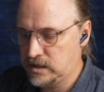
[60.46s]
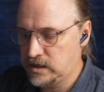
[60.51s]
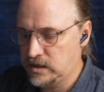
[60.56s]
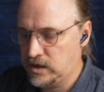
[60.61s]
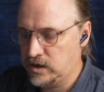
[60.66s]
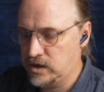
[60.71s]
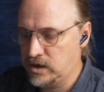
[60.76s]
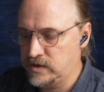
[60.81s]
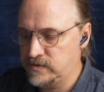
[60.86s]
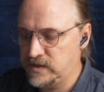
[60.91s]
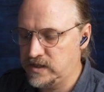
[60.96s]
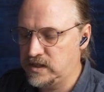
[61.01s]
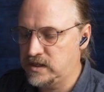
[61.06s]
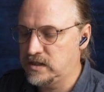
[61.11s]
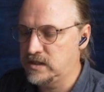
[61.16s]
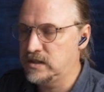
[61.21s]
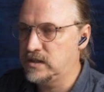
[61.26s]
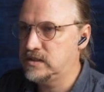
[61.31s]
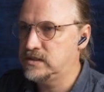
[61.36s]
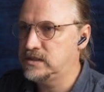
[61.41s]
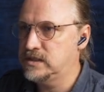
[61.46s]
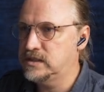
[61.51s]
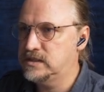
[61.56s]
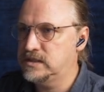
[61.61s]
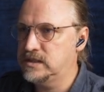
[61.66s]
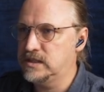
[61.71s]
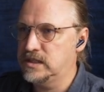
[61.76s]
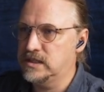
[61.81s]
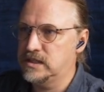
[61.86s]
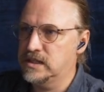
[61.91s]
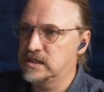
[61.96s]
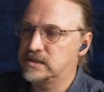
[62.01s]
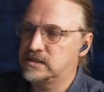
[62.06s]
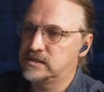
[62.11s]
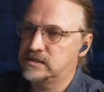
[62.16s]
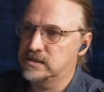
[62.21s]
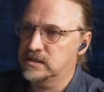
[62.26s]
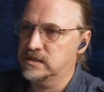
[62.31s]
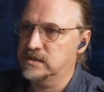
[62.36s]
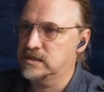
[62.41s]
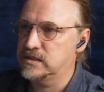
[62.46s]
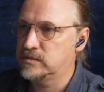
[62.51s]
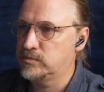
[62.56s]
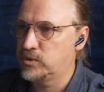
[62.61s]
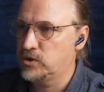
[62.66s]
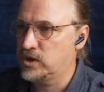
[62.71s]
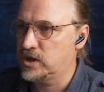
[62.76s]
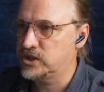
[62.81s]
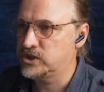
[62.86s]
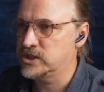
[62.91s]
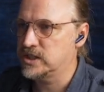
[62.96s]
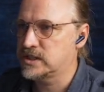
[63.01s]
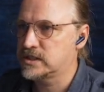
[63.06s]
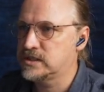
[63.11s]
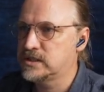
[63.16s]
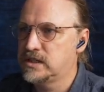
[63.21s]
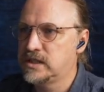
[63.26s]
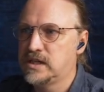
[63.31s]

RVCC. That's the project.